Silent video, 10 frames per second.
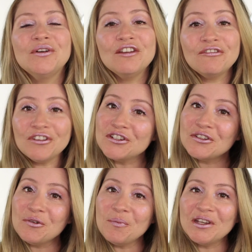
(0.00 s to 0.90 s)
If you
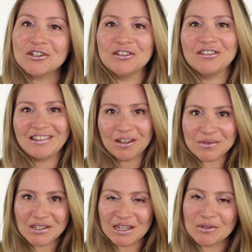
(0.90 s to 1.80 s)
do, make sure to
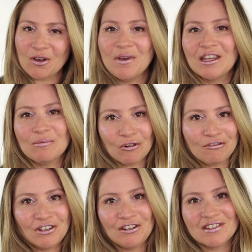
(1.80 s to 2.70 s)
thumbs up so I make more
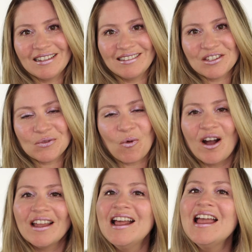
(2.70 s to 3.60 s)
videos like this
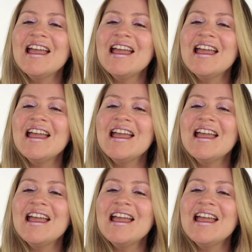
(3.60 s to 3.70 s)
one,